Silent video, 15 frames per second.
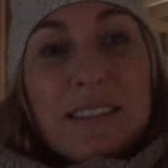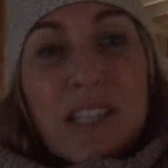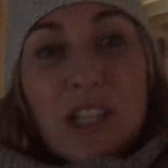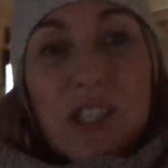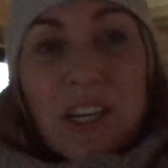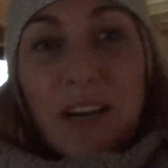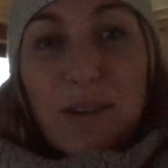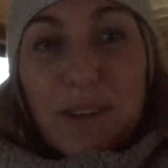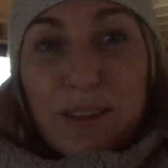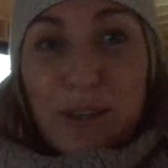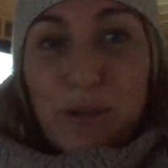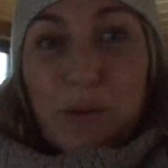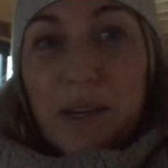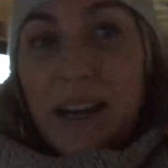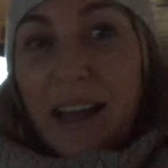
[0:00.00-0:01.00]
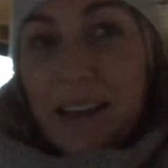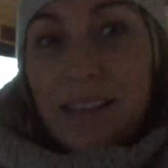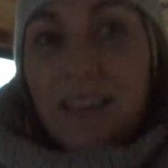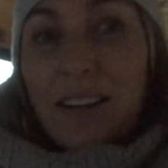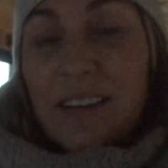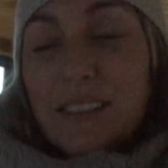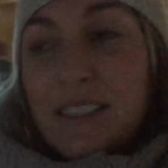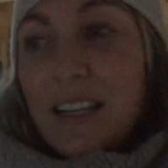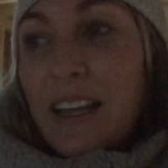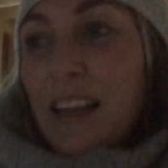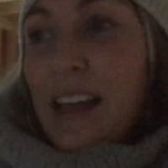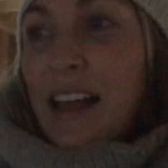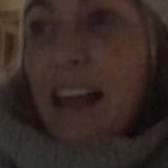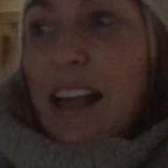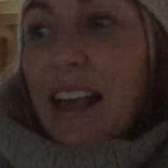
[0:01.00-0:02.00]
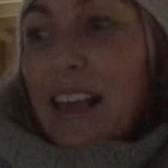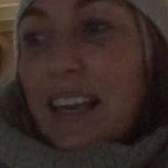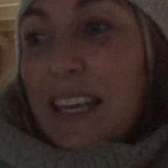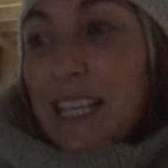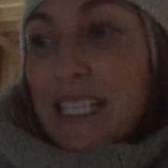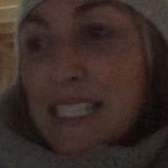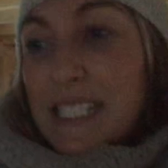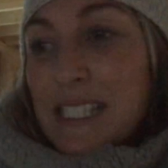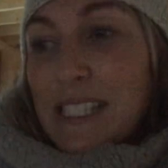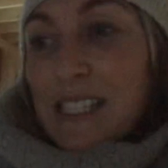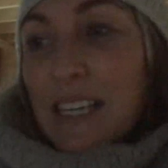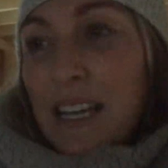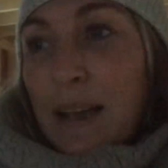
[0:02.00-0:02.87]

to share with you what I learned, is